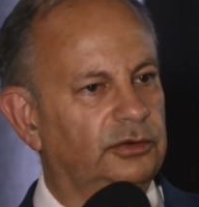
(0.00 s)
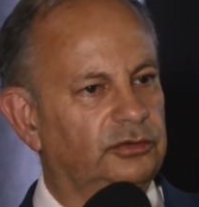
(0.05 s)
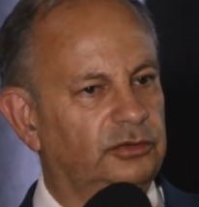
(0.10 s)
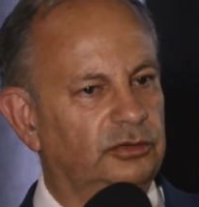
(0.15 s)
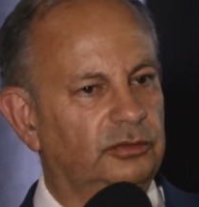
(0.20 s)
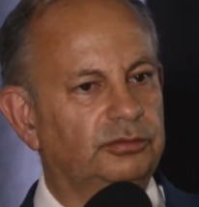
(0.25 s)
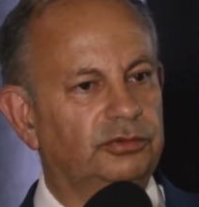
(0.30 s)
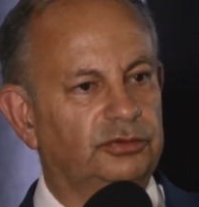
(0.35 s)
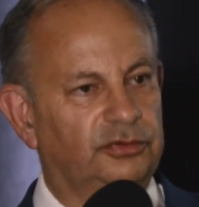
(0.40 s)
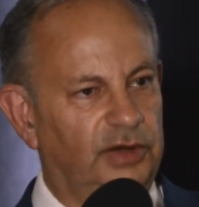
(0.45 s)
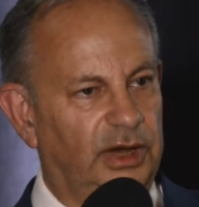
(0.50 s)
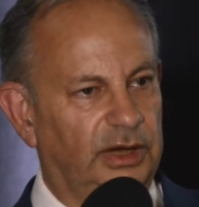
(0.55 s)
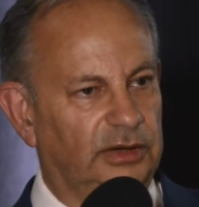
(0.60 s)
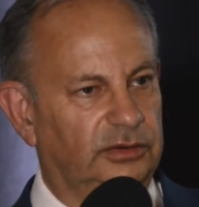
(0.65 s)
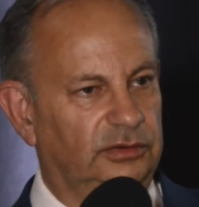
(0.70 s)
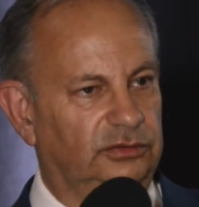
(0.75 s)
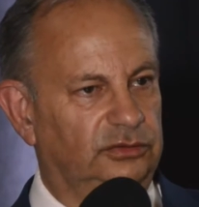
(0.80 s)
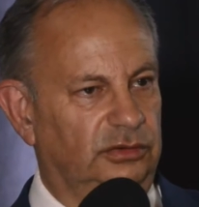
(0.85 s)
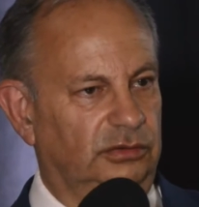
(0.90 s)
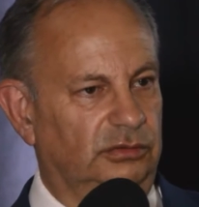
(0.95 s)
to protect
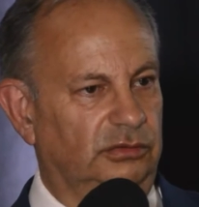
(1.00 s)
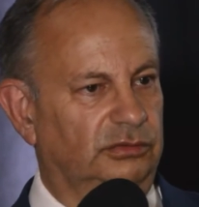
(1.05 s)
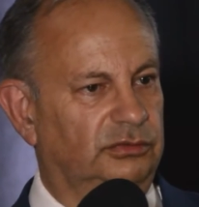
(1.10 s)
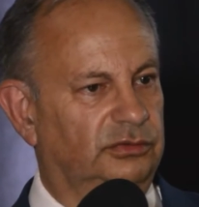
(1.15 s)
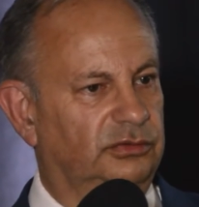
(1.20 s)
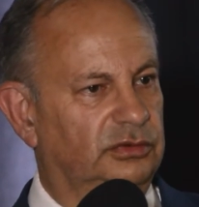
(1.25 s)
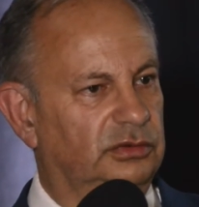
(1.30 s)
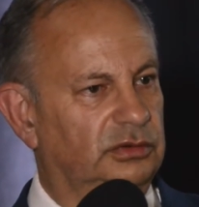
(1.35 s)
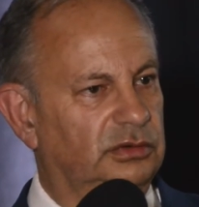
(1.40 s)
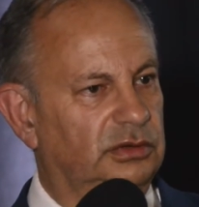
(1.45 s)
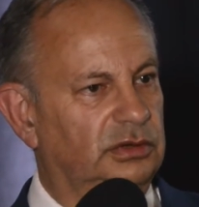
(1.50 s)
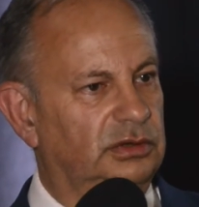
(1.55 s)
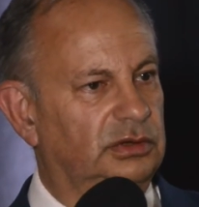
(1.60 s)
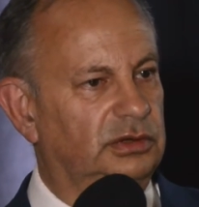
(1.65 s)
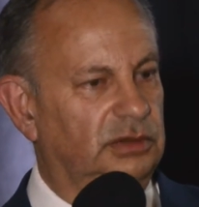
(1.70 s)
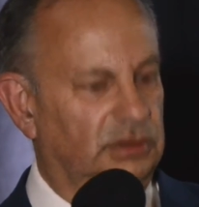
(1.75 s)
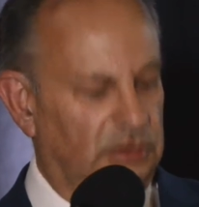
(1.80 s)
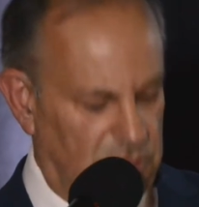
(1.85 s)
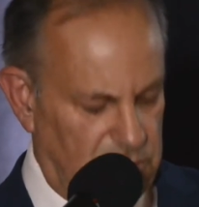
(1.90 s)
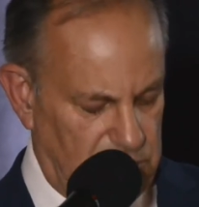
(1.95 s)
the Jews.
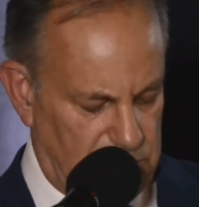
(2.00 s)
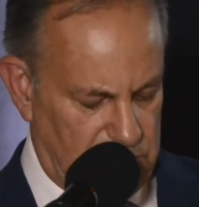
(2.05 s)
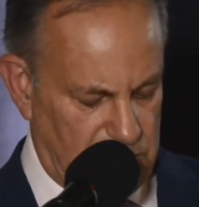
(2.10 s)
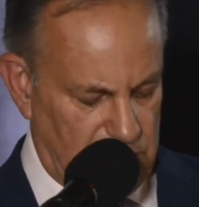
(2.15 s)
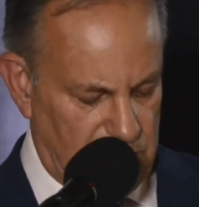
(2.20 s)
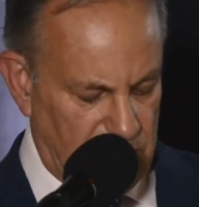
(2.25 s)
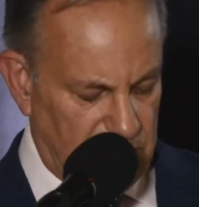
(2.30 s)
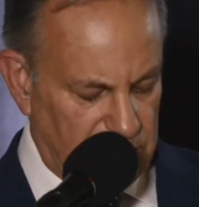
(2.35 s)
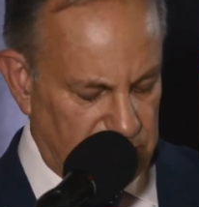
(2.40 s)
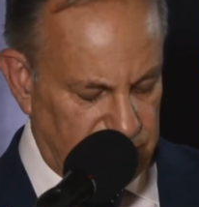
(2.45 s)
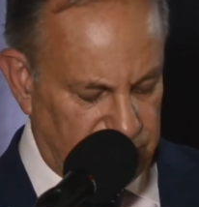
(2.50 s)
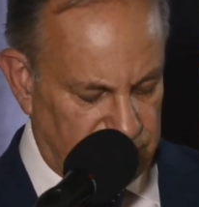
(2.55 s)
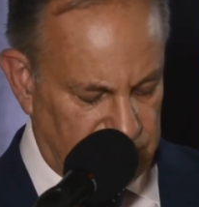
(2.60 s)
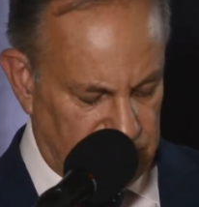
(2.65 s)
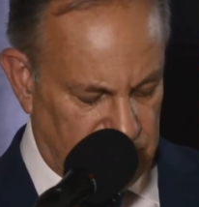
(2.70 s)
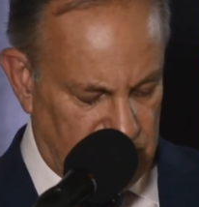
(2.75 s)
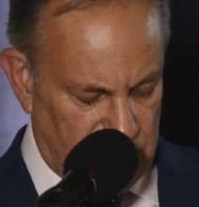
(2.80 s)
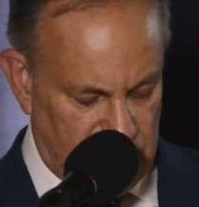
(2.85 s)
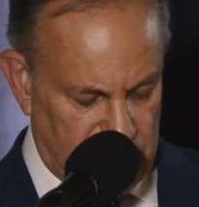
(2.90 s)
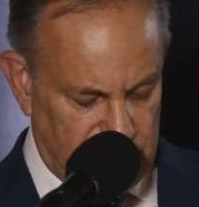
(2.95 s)

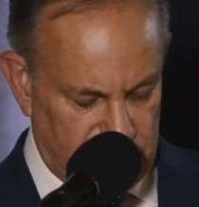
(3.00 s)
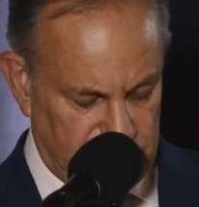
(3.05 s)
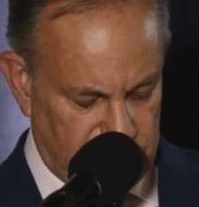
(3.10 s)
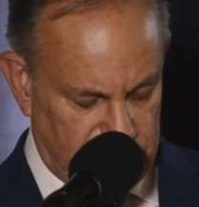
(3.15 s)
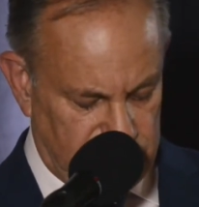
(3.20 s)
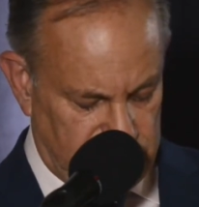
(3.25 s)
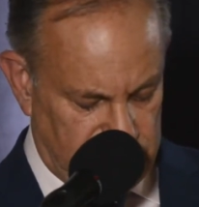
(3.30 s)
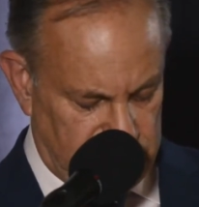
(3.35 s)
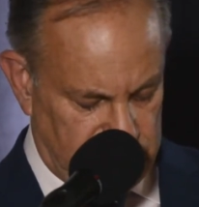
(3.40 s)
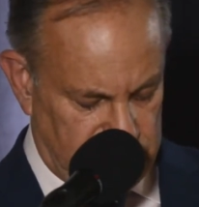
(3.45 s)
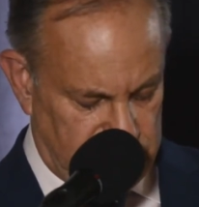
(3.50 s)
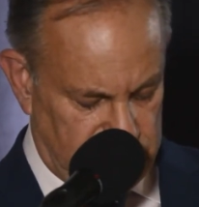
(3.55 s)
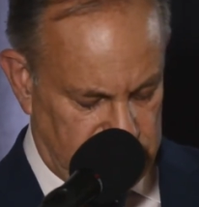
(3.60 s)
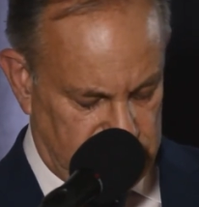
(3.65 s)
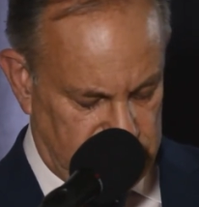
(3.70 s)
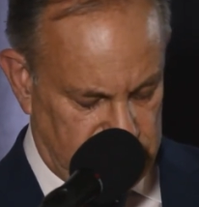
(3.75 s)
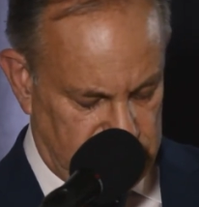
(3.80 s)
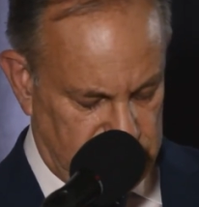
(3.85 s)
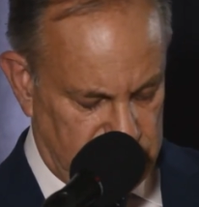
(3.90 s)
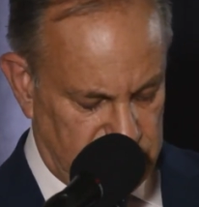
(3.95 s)
And um,
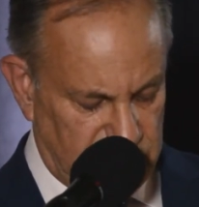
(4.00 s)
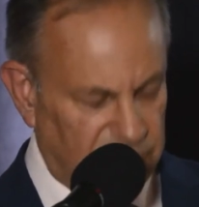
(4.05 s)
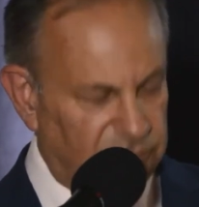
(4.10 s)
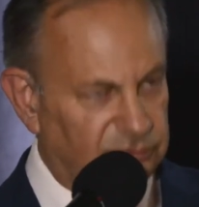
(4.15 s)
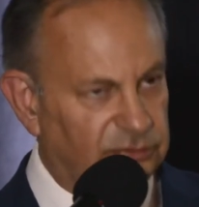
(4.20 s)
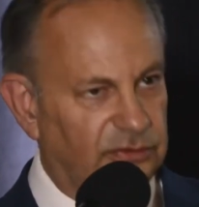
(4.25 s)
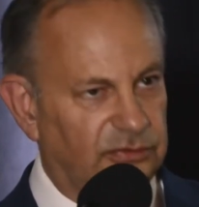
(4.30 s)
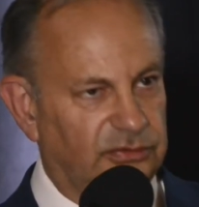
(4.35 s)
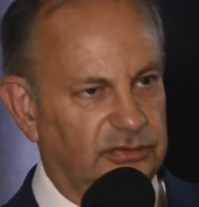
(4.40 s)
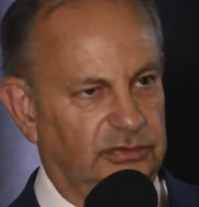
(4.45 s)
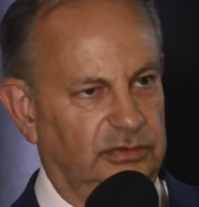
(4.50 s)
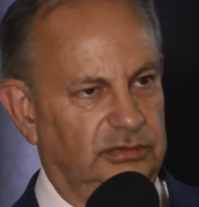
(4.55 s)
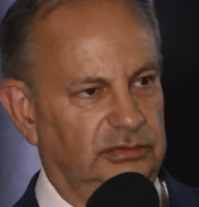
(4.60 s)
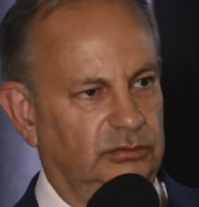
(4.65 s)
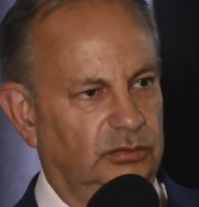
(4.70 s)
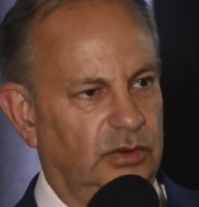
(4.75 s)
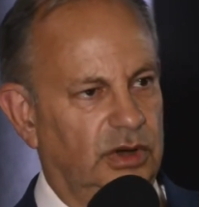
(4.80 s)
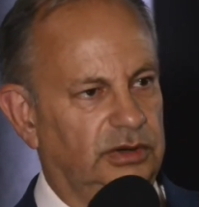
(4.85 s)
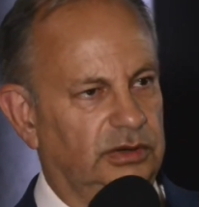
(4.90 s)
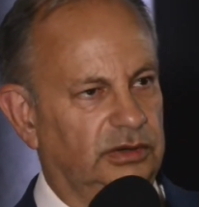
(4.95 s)
that's just
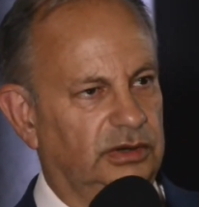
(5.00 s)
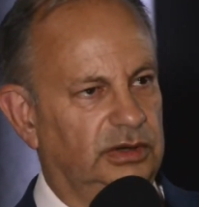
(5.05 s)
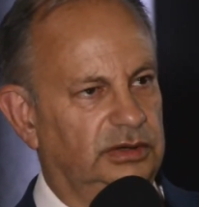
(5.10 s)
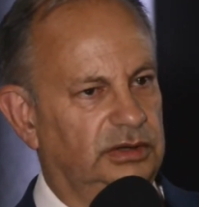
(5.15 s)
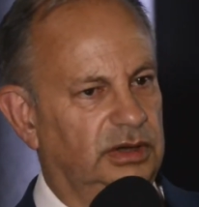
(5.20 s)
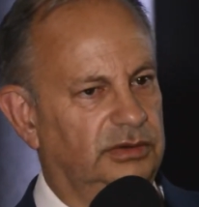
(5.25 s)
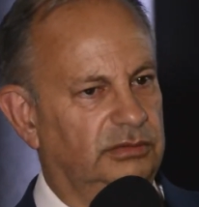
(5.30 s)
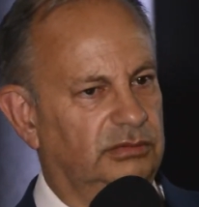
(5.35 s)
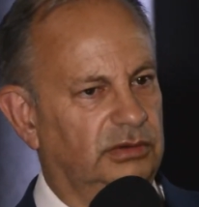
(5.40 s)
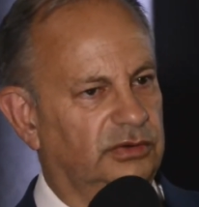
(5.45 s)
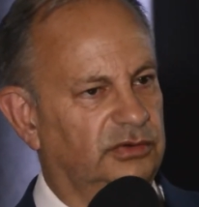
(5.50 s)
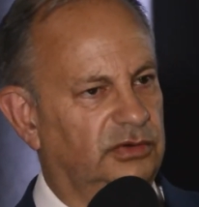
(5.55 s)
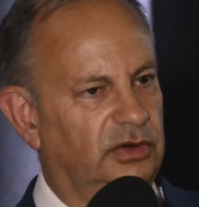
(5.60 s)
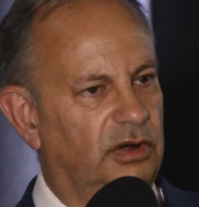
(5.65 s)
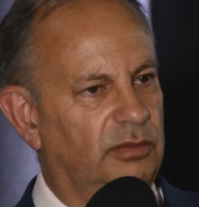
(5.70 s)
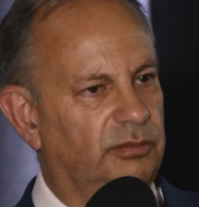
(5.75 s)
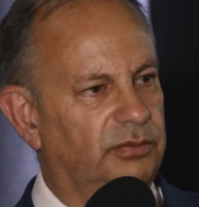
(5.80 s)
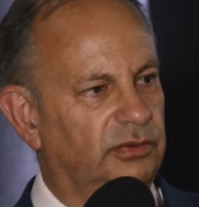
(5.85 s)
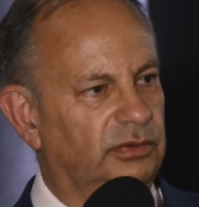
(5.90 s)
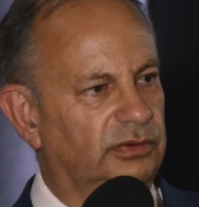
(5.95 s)
one, another
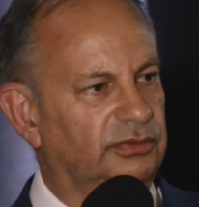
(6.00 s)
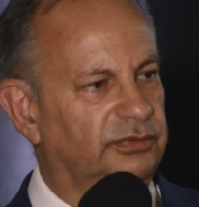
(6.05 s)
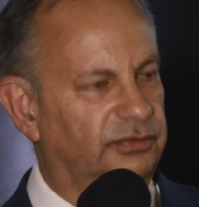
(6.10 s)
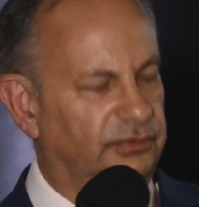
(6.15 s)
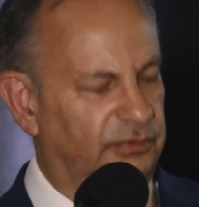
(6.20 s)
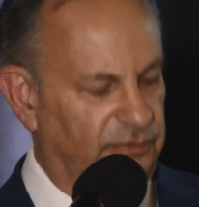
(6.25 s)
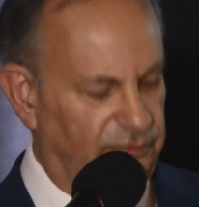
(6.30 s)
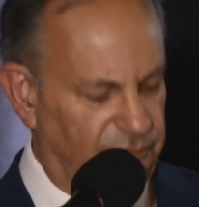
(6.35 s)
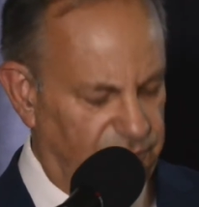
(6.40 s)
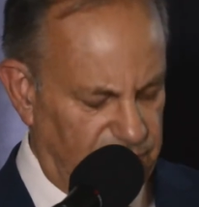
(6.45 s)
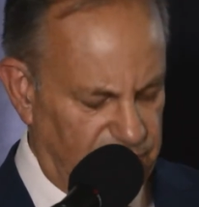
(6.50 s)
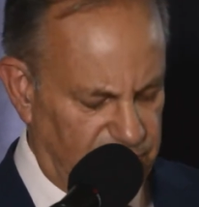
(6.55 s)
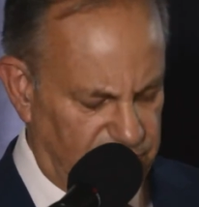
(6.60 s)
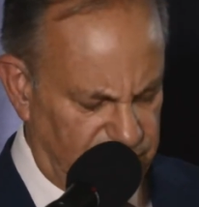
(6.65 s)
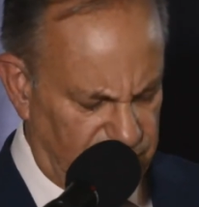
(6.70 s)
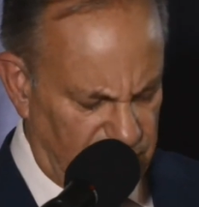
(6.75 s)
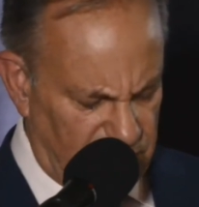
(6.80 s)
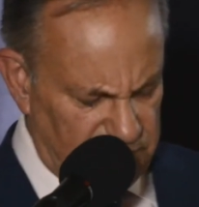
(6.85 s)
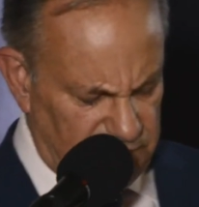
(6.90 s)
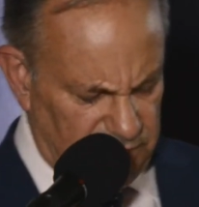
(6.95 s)
example of, of his
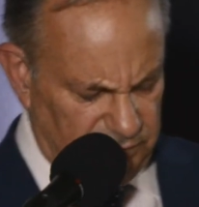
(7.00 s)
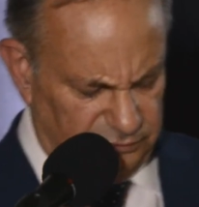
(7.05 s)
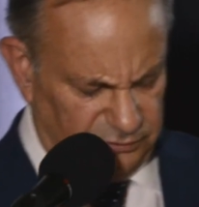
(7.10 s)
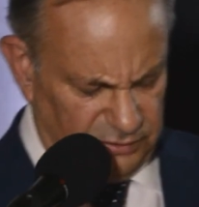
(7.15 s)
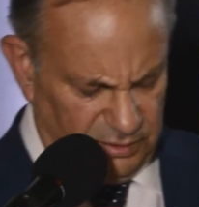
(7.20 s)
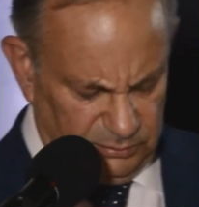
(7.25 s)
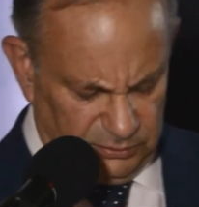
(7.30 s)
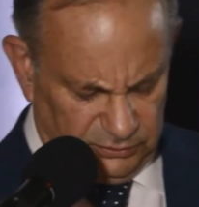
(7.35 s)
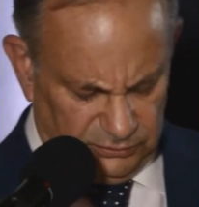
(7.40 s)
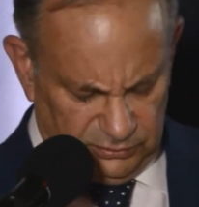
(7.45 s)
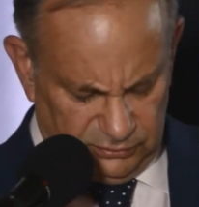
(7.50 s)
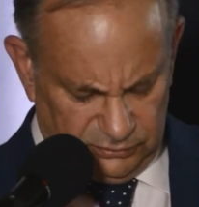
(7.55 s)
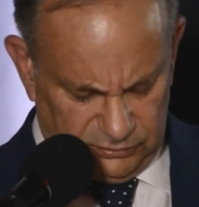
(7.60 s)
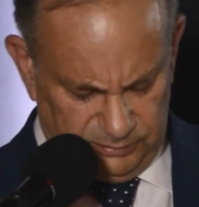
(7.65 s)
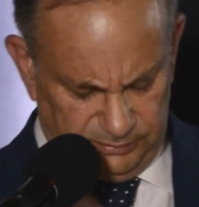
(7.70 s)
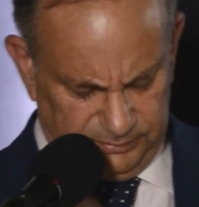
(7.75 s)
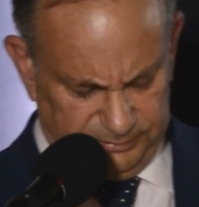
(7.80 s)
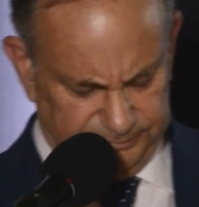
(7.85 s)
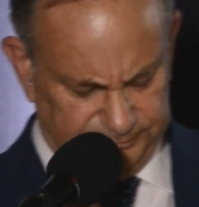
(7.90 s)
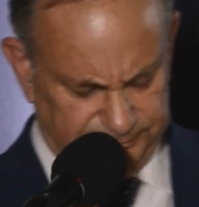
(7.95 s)

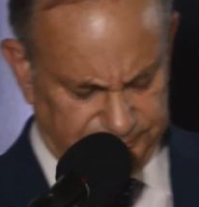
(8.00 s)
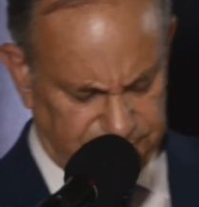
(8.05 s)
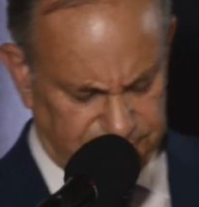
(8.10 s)
philo-Semitism.